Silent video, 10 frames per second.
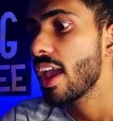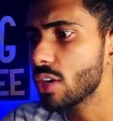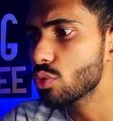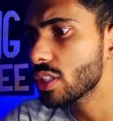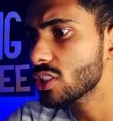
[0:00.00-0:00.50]

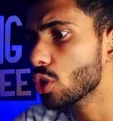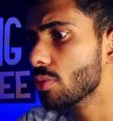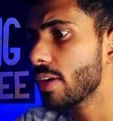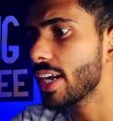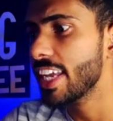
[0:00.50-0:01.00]
and once
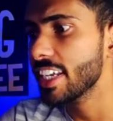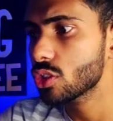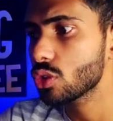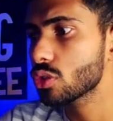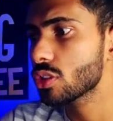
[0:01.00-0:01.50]
Shopify
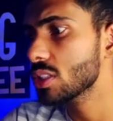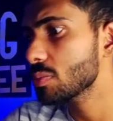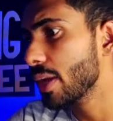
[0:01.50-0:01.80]
takes you to this